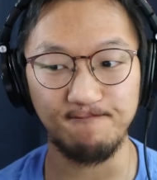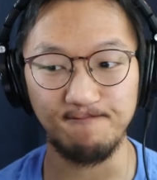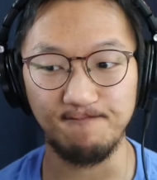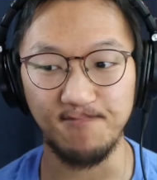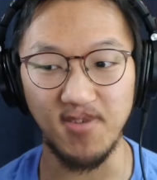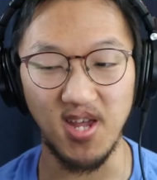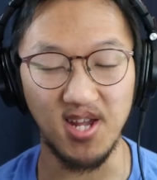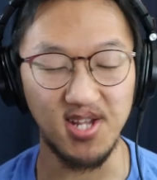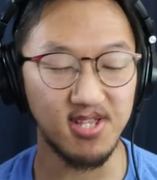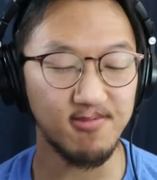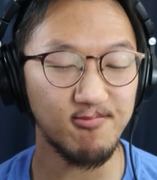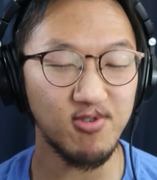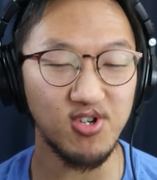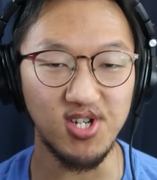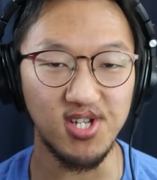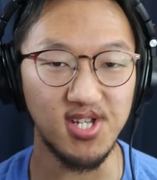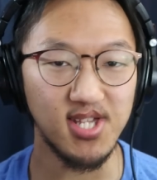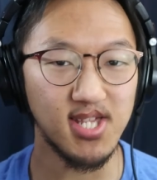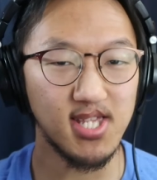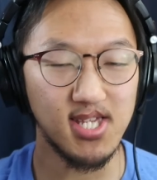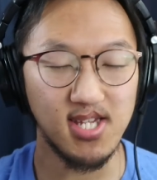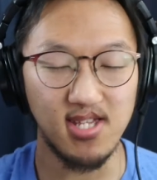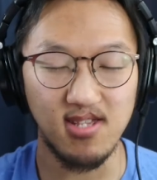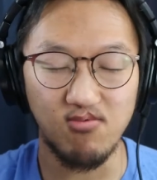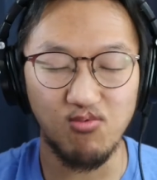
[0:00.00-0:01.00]
that small
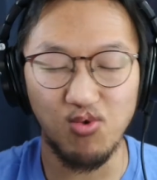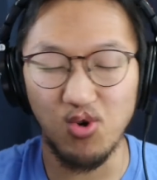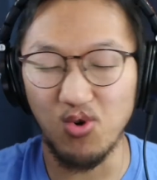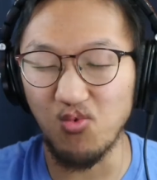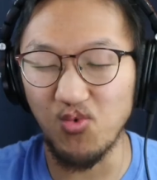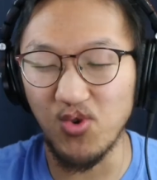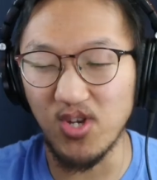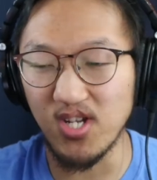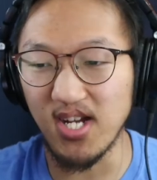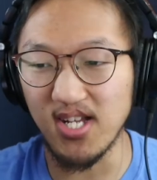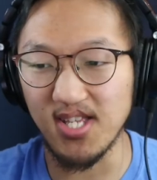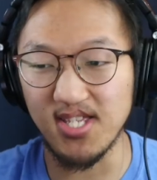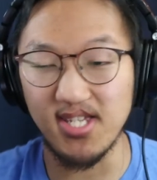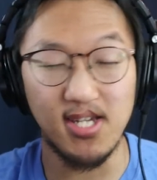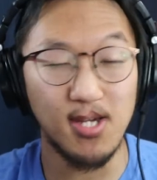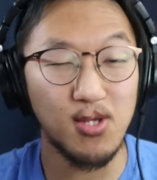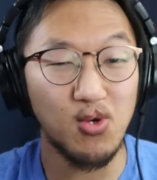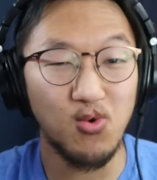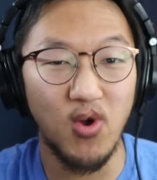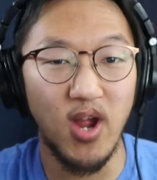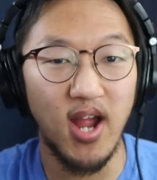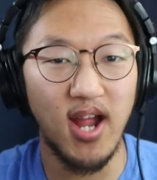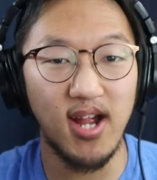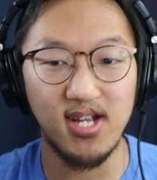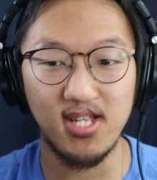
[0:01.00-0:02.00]
instance where we got to
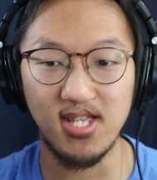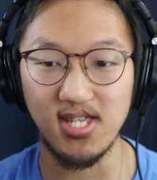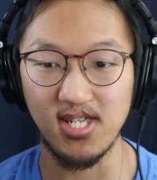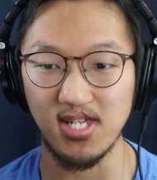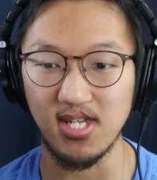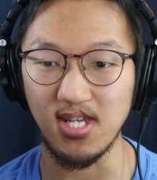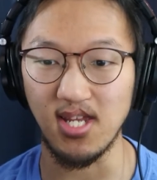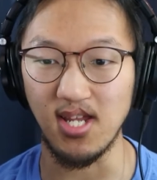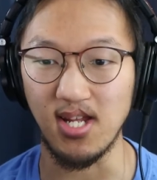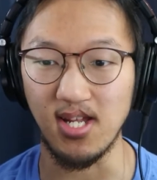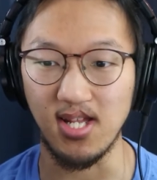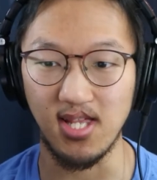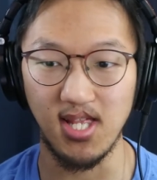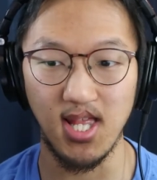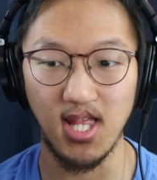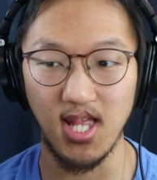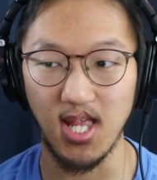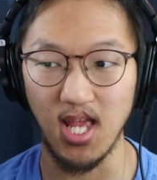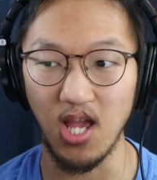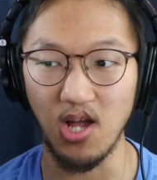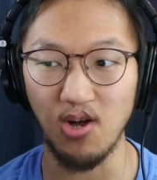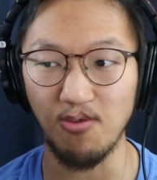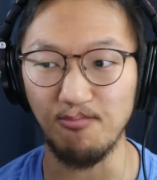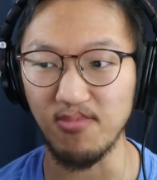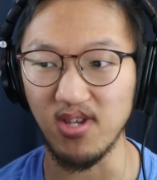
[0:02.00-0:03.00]
interact,
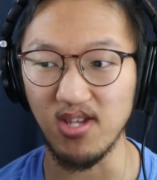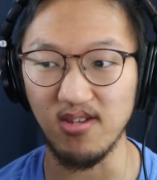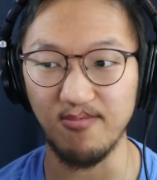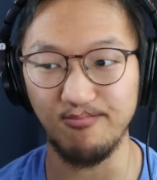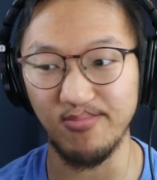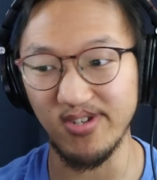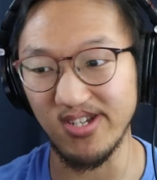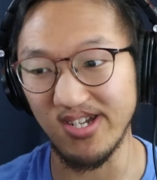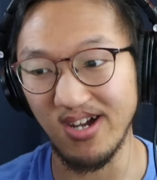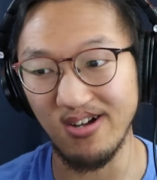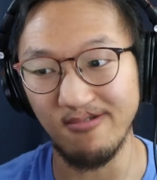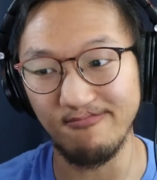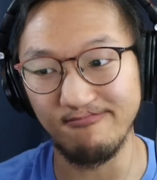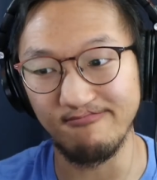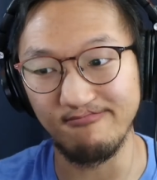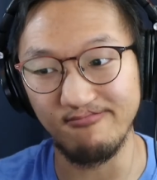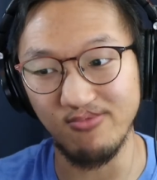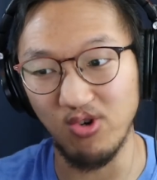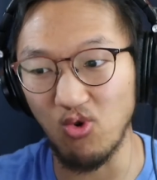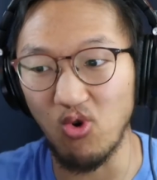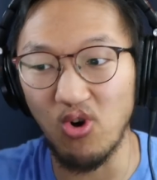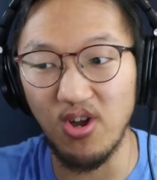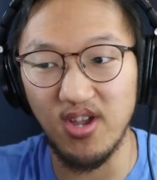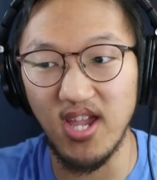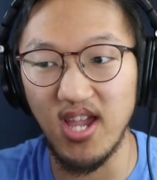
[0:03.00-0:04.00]
it's helped me become
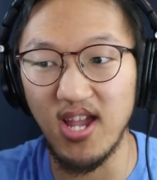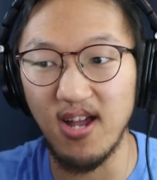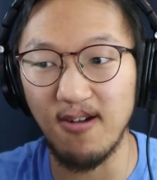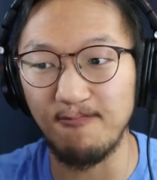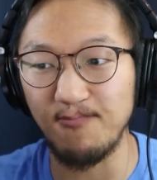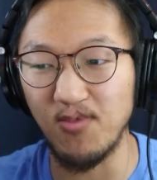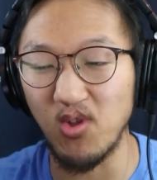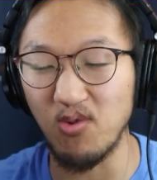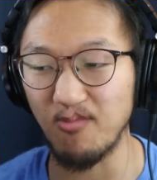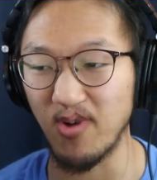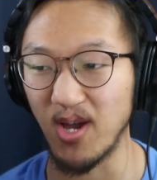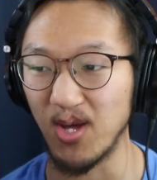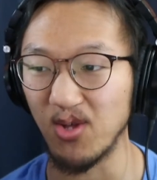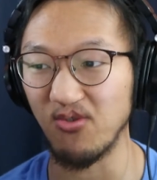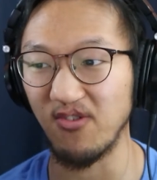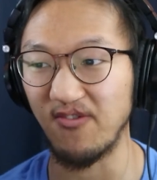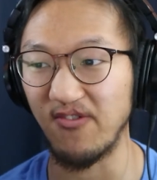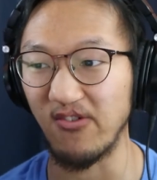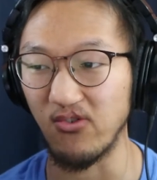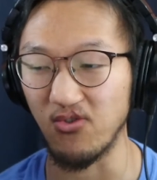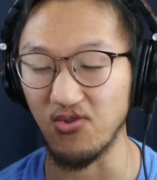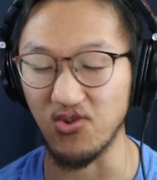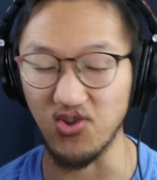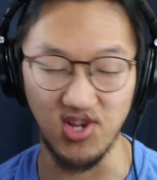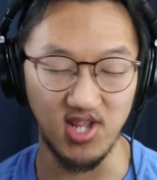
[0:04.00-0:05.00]
who I am, no matter
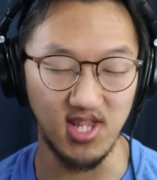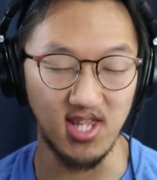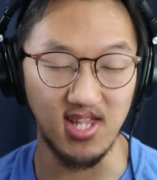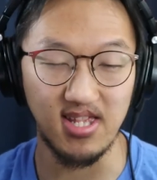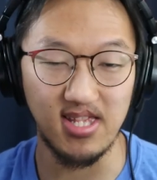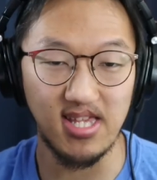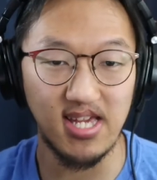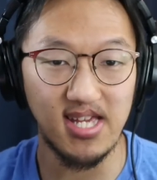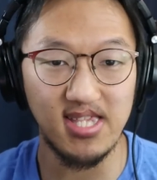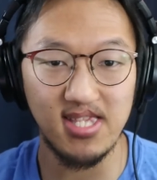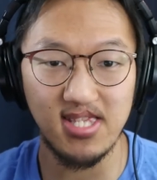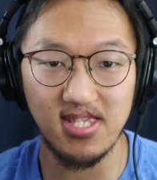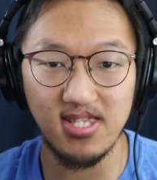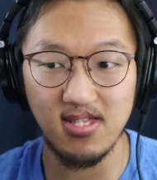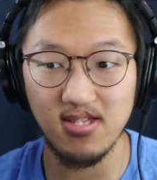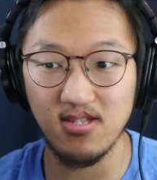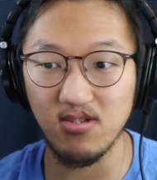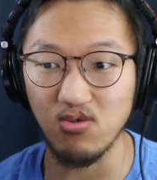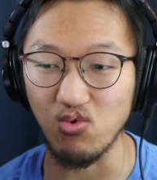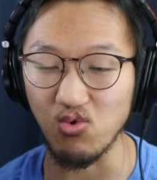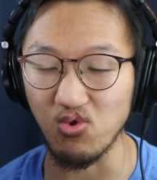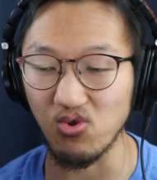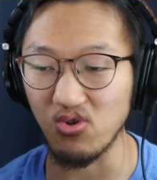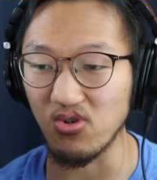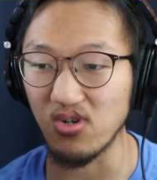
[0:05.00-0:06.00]
if it was just a sentence
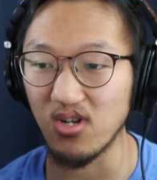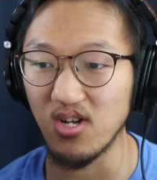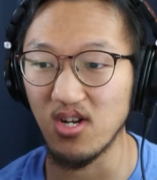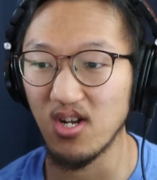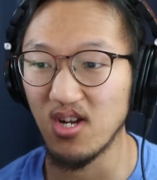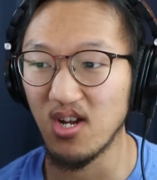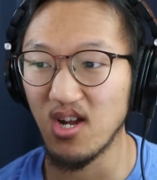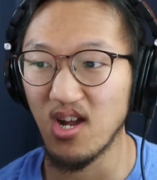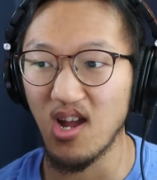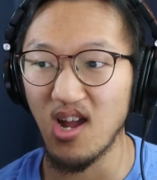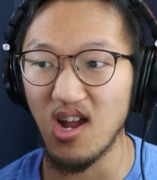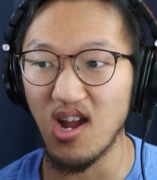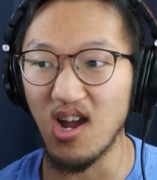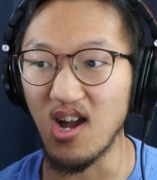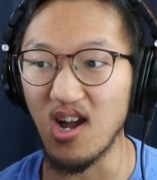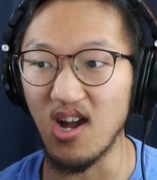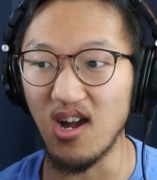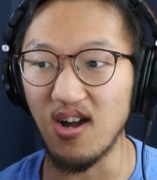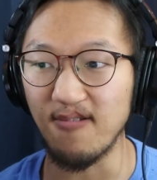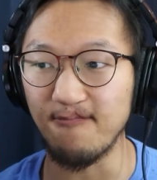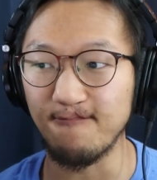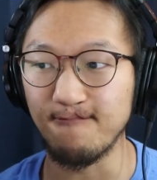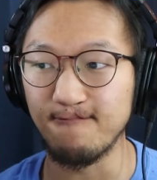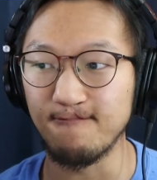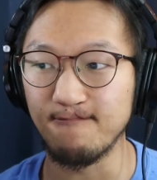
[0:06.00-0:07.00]
or
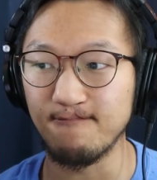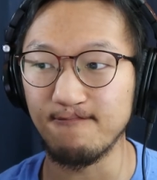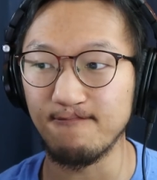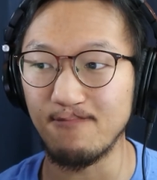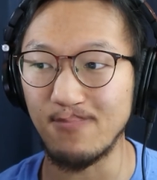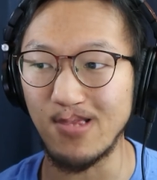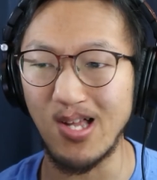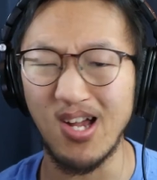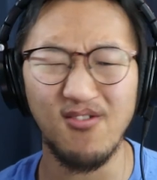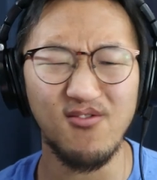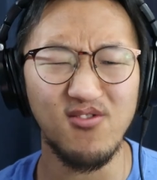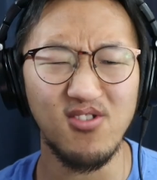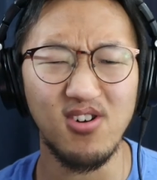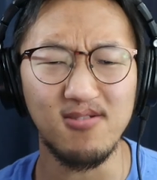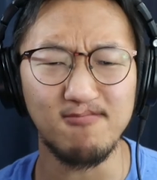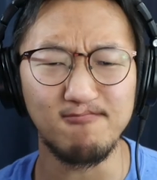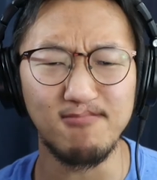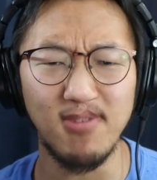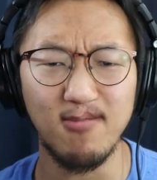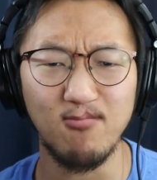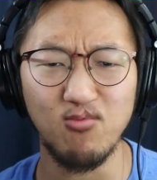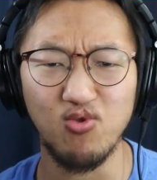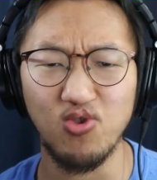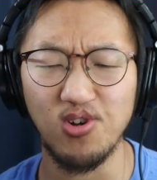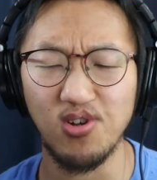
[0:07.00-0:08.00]
lifelong
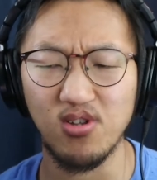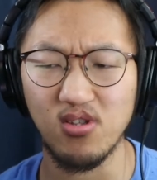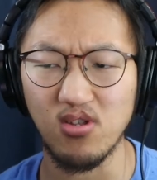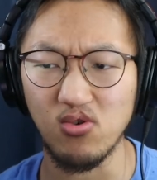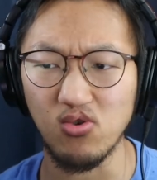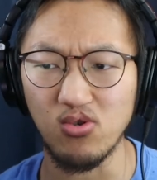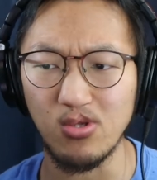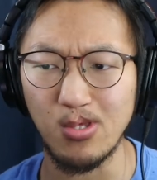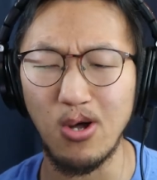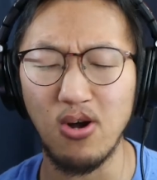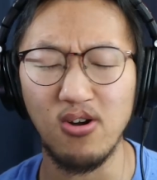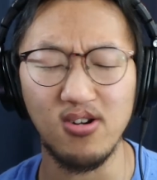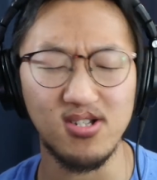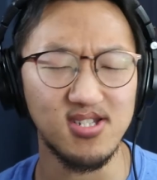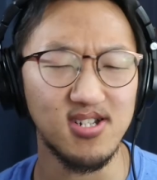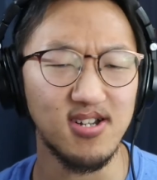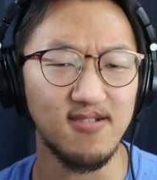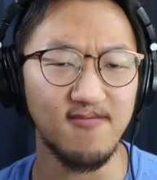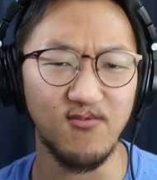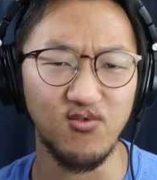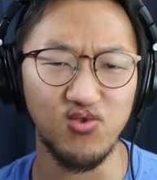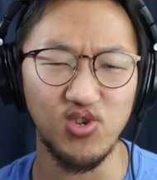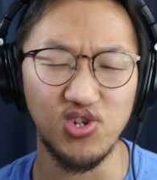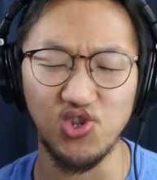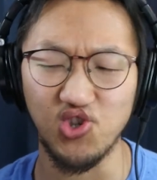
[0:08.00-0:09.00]
memories or a
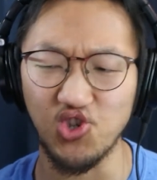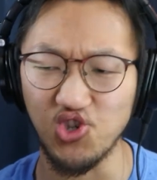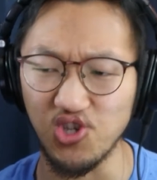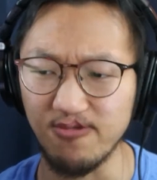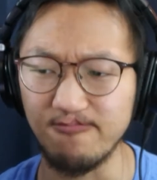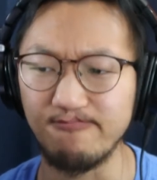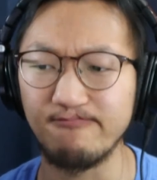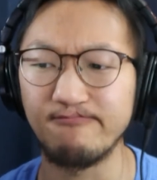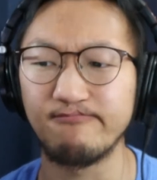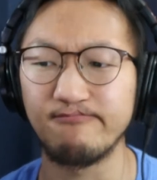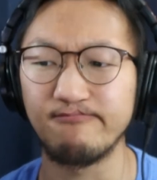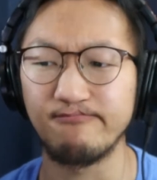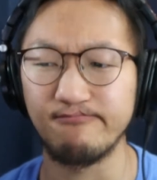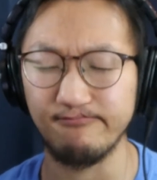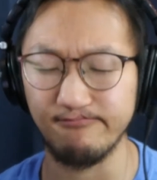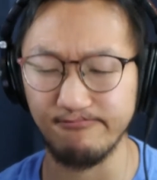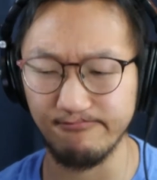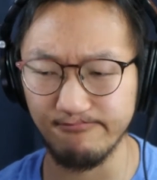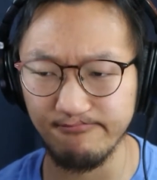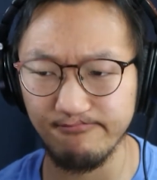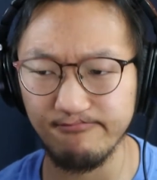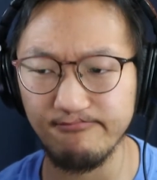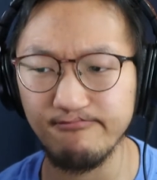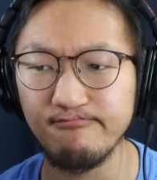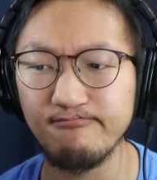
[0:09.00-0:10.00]
long-time friendship.
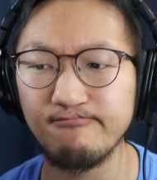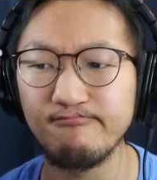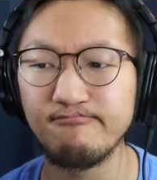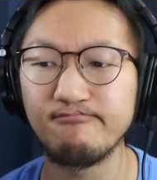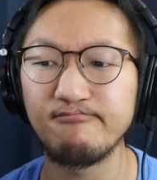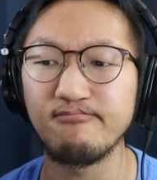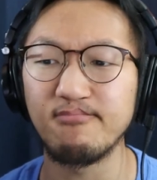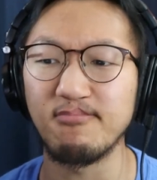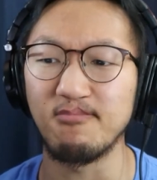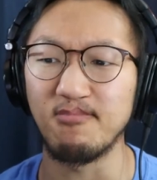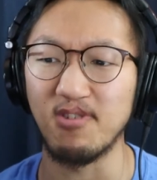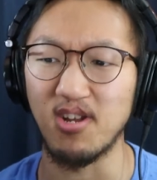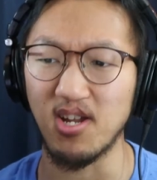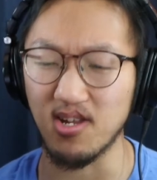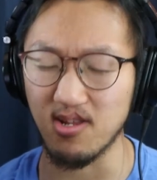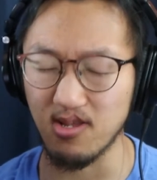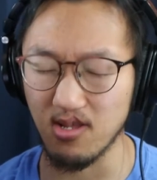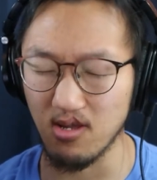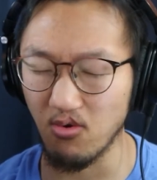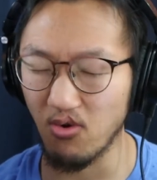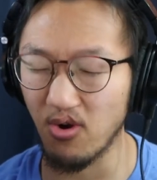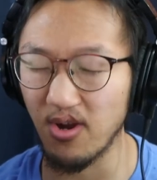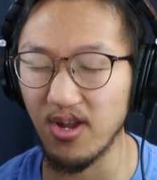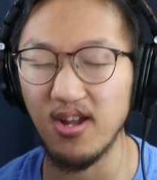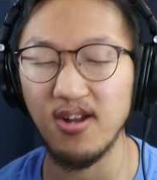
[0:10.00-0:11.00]
It's
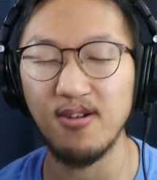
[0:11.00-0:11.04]
who I